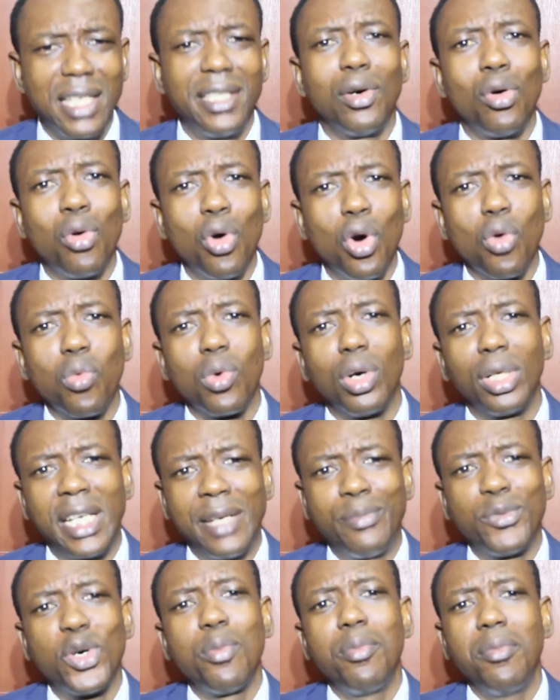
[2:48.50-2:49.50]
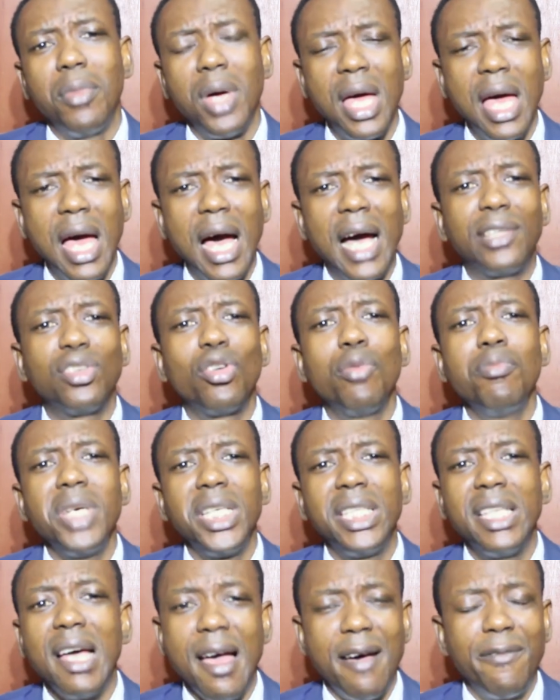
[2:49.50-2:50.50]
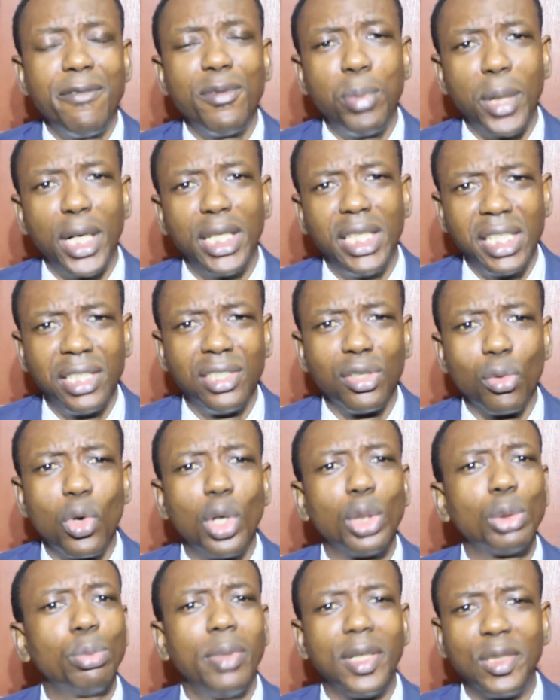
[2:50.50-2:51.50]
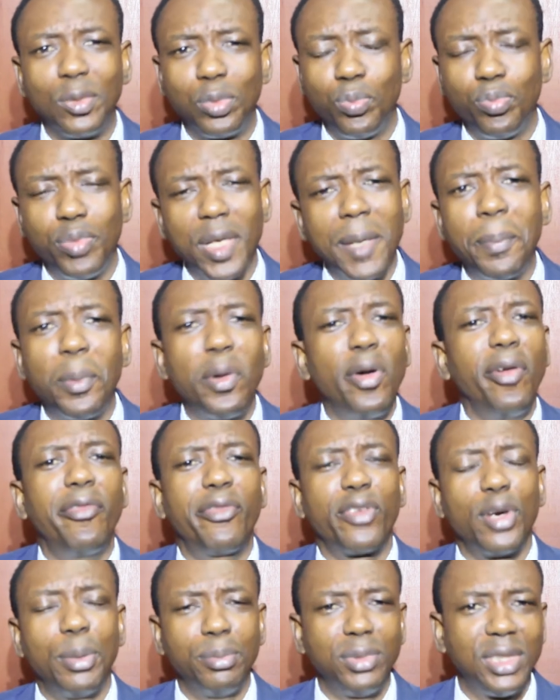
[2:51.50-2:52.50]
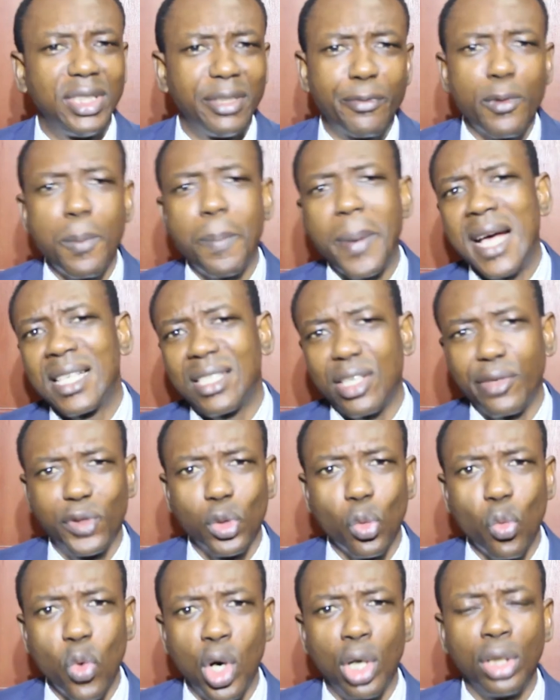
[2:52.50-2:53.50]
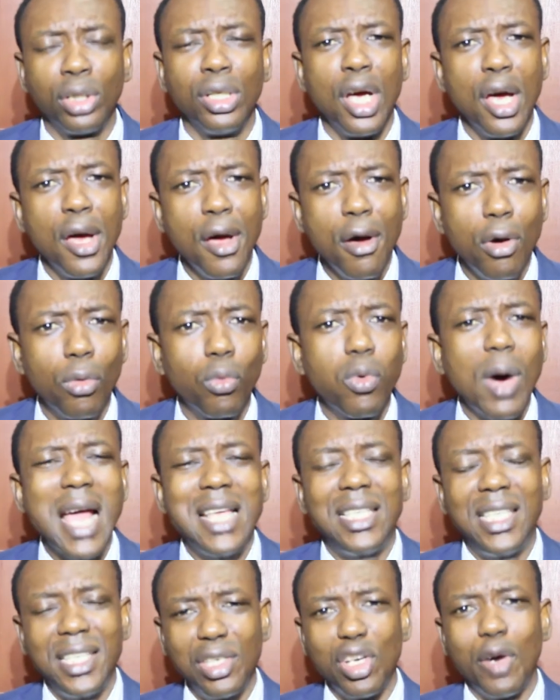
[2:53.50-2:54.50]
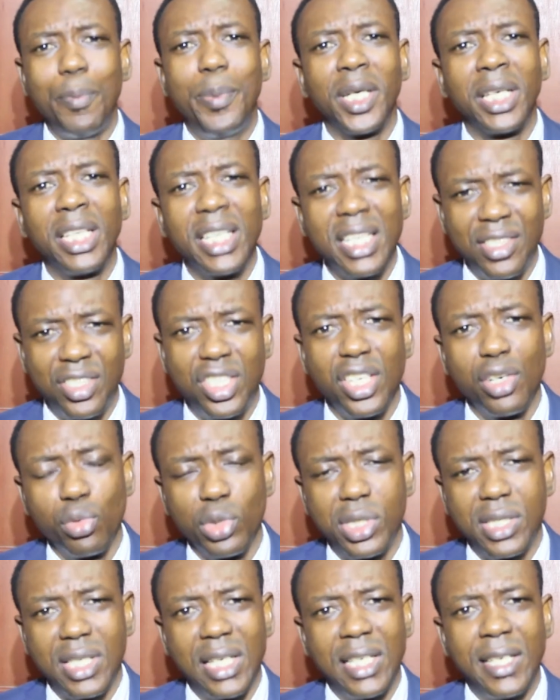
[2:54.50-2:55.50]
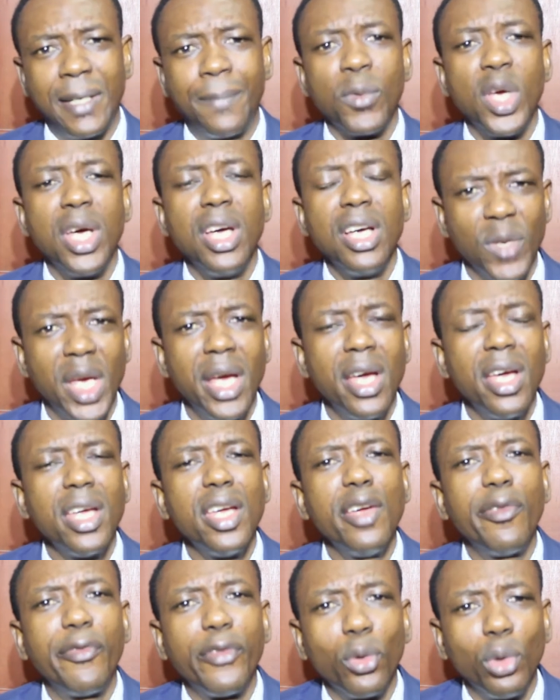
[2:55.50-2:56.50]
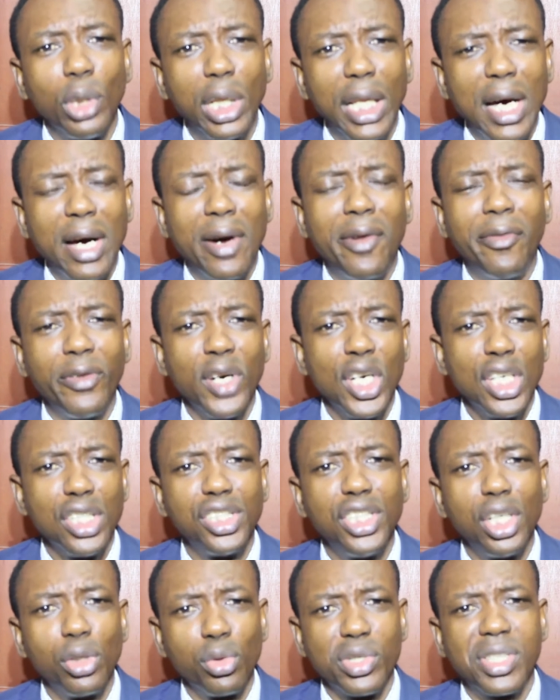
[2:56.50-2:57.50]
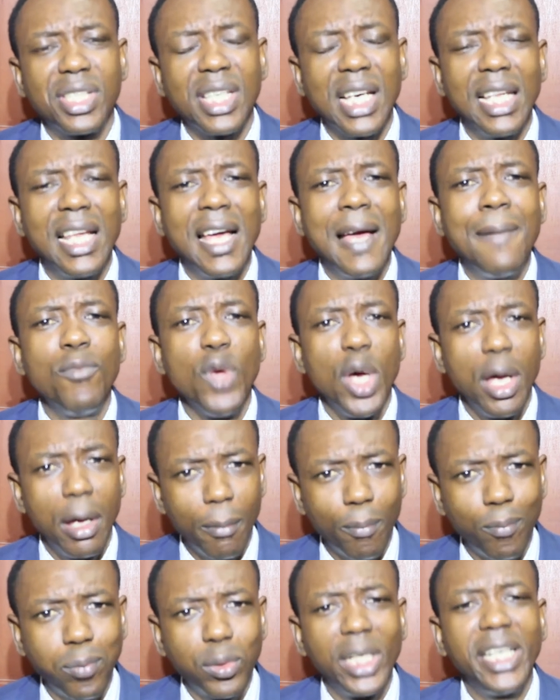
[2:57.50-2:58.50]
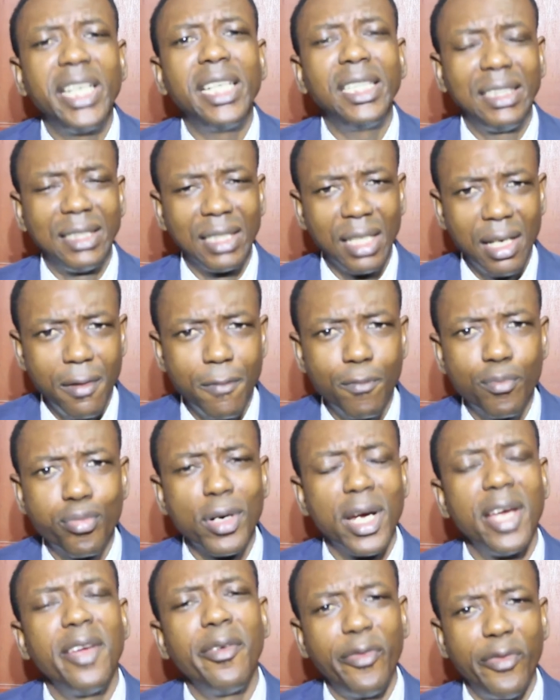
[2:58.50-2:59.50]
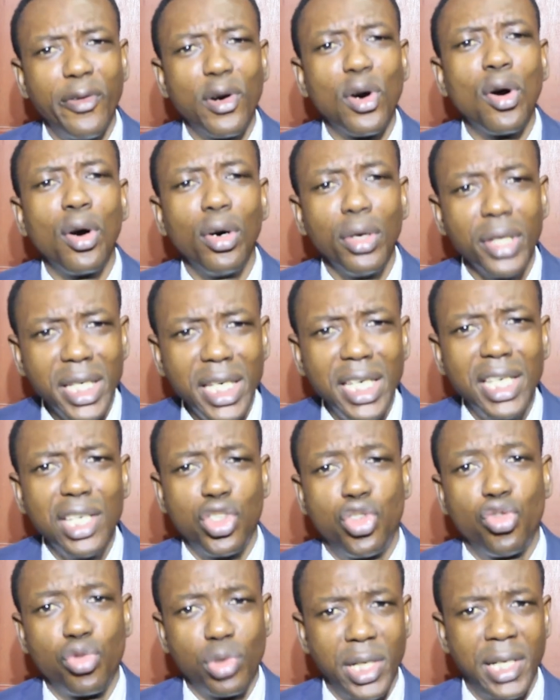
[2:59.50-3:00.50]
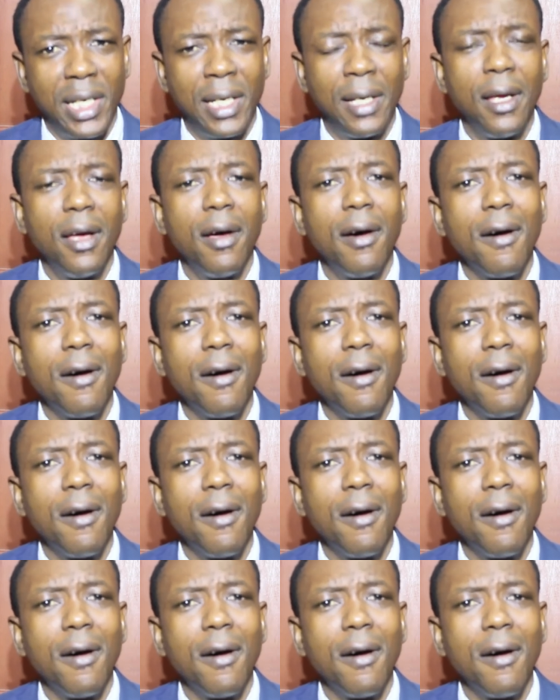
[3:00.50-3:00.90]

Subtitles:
whole world, I don't mean everybody in the world, but people from different parts of the world rising up against Jerusalem. If you love Jerusalem, please pray for Israel.